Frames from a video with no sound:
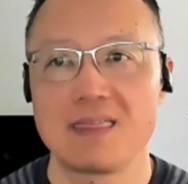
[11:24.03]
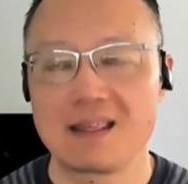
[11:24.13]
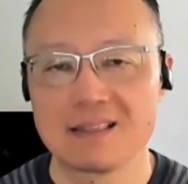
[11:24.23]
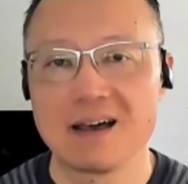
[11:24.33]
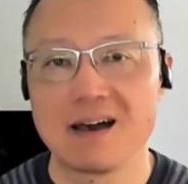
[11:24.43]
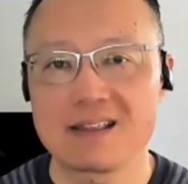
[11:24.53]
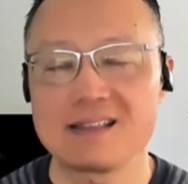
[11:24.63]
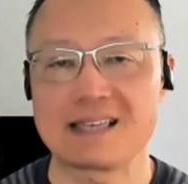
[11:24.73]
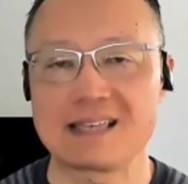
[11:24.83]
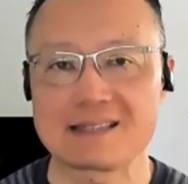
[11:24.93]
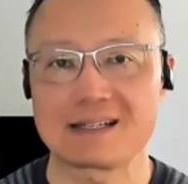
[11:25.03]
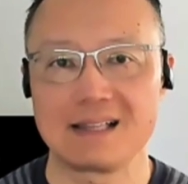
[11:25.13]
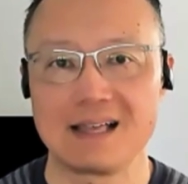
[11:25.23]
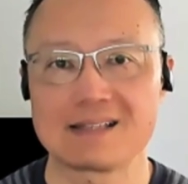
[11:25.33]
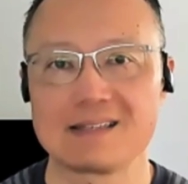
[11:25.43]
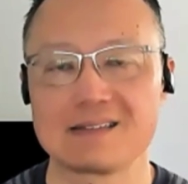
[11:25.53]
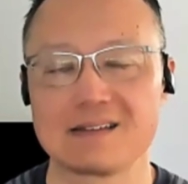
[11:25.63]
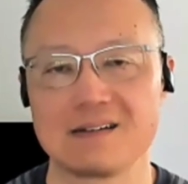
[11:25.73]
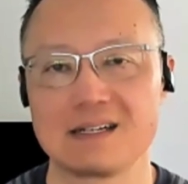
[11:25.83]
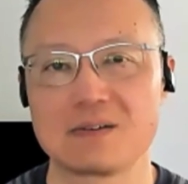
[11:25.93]
that a lot of these asset classes
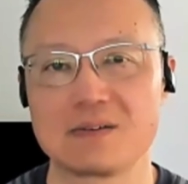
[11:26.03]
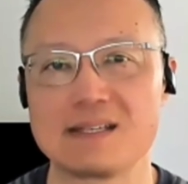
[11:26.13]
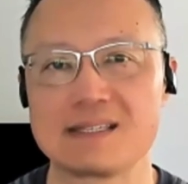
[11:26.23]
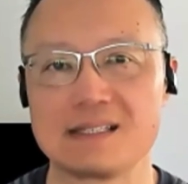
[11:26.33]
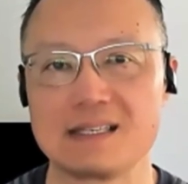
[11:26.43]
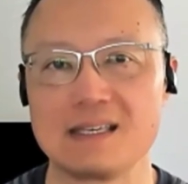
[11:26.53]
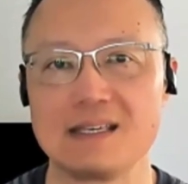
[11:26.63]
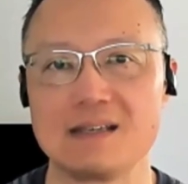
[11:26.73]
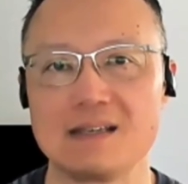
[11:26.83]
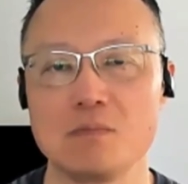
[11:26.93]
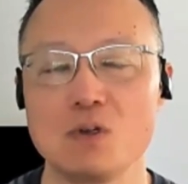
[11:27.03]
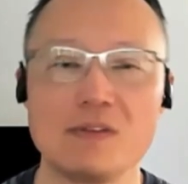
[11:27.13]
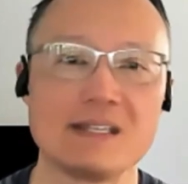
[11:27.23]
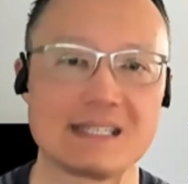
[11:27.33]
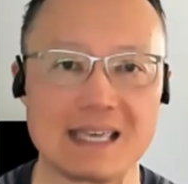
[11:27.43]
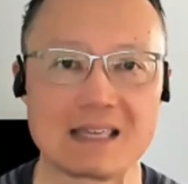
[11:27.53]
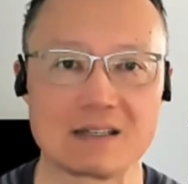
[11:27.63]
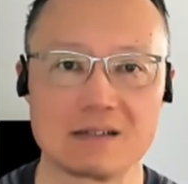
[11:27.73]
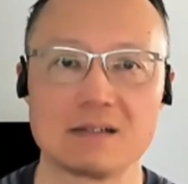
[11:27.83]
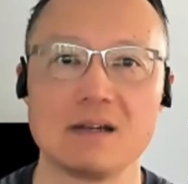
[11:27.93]
are increasingly moving
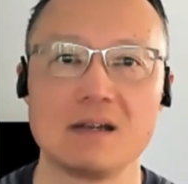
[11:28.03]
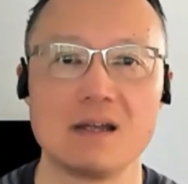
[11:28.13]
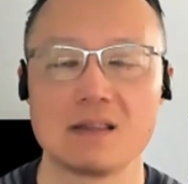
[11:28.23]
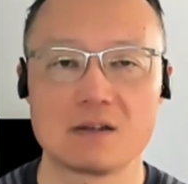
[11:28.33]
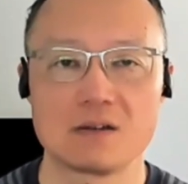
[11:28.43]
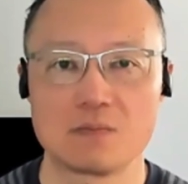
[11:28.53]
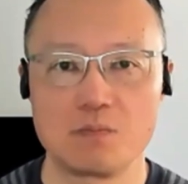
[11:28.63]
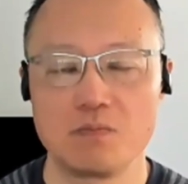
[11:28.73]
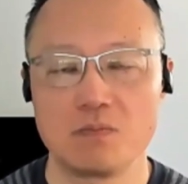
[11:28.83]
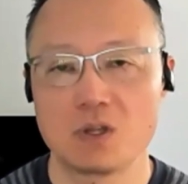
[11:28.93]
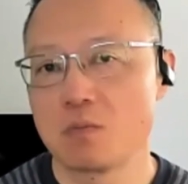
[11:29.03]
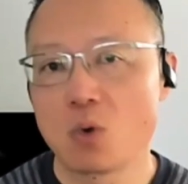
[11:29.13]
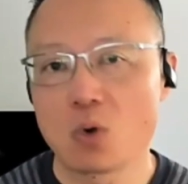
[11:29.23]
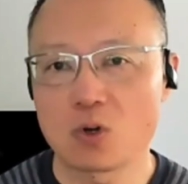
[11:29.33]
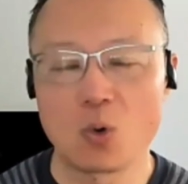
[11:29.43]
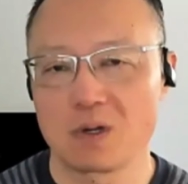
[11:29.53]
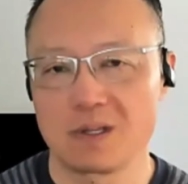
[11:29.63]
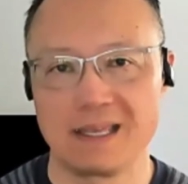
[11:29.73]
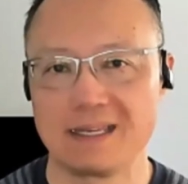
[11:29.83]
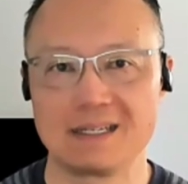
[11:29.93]
together. They're more
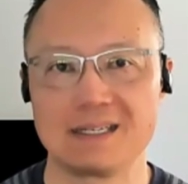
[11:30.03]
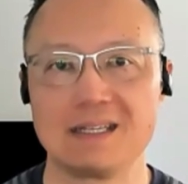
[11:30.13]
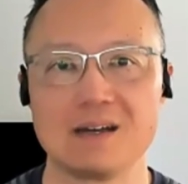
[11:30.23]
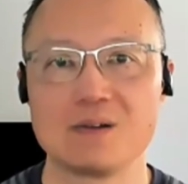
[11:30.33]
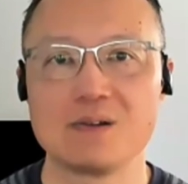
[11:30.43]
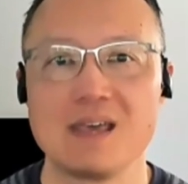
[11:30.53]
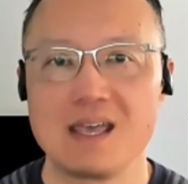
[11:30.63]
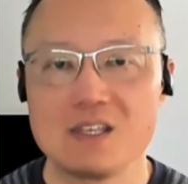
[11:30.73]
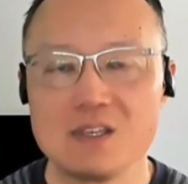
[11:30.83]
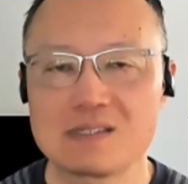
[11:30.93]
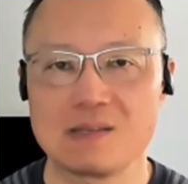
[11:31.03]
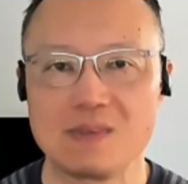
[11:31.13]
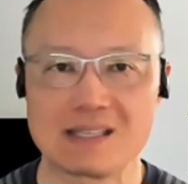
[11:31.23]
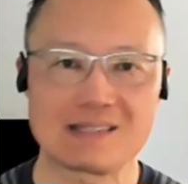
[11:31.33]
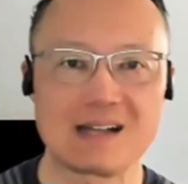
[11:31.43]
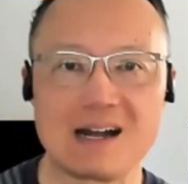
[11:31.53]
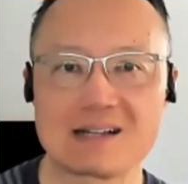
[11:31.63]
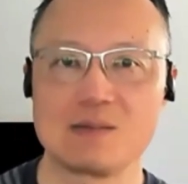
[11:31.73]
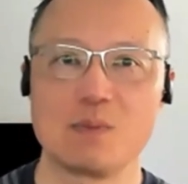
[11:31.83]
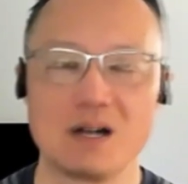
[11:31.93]
correlated. It used to be that
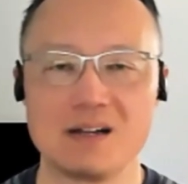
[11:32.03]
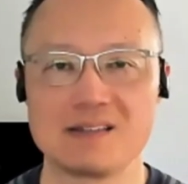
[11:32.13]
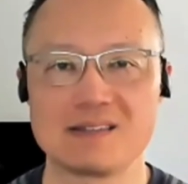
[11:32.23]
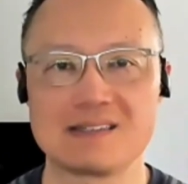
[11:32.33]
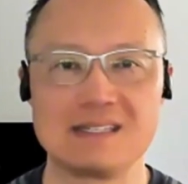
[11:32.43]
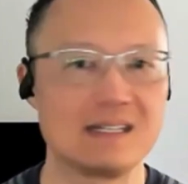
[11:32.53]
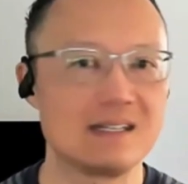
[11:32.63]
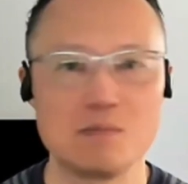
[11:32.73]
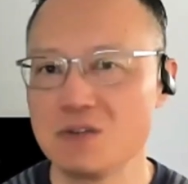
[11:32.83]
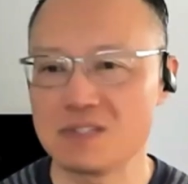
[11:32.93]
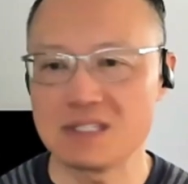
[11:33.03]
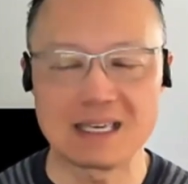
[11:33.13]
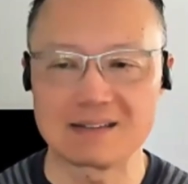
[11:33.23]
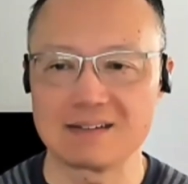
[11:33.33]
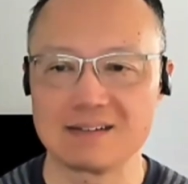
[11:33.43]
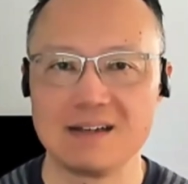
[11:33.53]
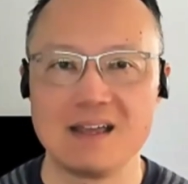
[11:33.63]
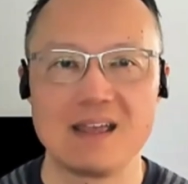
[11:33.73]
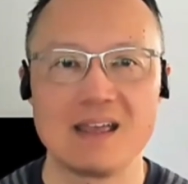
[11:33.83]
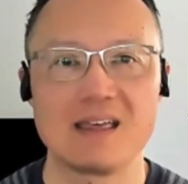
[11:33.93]
stocks and bonds didn't move together.
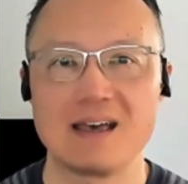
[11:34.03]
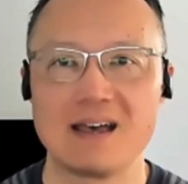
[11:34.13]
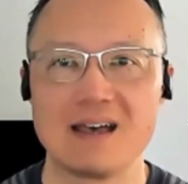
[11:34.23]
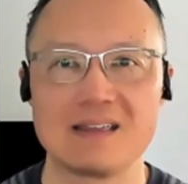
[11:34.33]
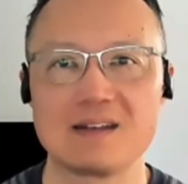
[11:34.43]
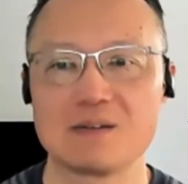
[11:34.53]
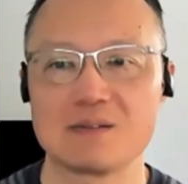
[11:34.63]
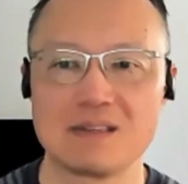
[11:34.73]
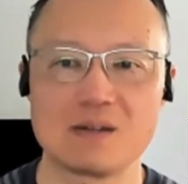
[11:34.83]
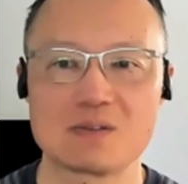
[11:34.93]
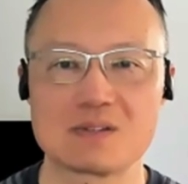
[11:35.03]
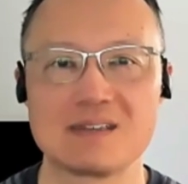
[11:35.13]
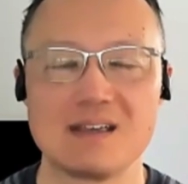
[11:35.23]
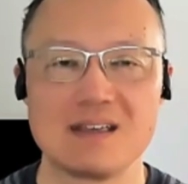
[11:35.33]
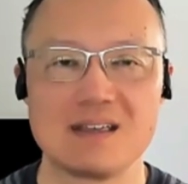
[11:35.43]
And there's